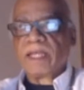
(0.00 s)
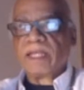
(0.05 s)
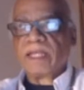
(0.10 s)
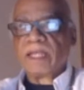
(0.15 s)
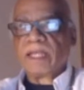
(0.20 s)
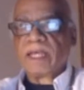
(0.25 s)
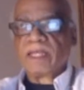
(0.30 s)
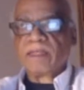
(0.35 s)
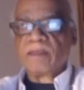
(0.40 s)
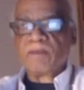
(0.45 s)

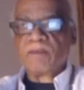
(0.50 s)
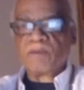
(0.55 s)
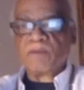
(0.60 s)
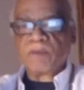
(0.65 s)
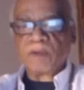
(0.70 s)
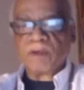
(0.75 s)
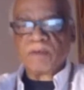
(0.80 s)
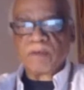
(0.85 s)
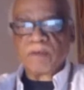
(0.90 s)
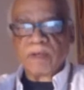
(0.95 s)
and had the
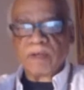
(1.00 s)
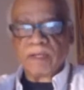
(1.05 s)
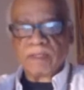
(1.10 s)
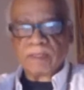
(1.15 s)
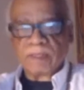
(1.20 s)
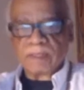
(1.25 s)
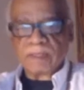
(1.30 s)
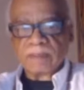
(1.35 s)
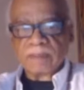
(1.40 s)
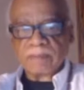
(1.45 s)
fear of
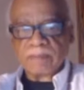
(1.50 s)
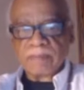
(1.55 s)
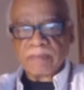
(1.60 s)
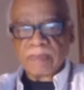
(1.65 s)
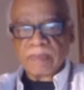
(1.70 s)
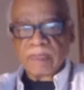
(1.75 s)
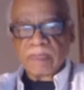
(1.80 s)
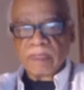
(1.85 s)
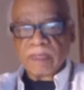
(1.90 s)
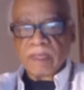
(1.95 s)
heights.
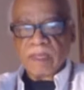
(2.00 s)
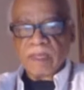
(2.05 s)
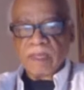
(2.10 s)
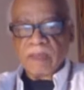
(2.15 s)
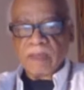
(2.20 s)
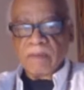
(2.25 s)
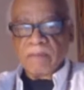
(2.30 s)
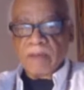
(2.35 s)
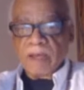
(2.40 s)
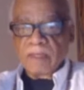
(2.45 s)

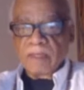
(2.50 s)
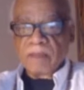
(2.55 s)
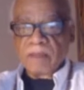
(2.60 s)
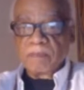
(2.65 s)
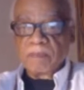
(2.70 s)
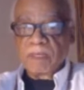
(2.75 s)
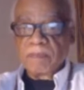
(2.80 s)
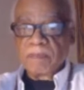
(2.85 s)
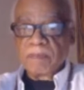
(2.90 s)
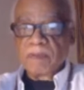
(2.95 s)
Other
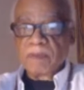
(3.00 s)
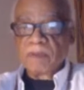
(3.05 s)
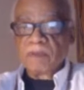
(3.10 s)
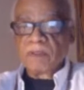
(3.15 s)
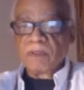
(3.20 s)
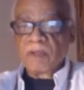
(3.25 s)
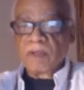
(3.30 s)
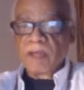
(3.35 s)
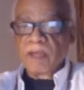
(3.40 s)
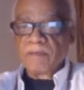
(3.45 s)
people,
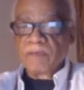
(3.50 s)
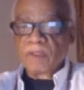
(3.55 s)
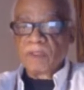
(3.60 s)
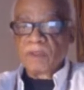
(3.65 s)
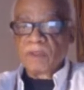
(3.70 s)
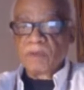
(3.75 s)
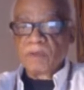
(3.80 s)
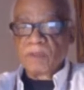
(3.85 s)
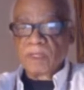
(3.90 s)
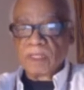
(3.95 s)
you have to
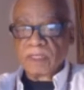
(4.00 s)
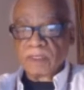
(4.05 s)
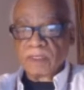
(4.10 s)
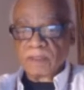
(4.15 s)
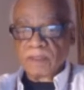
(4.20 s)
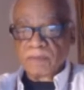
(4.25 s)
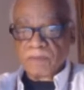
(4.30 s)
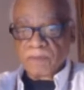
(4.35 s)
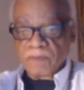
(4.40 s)
do things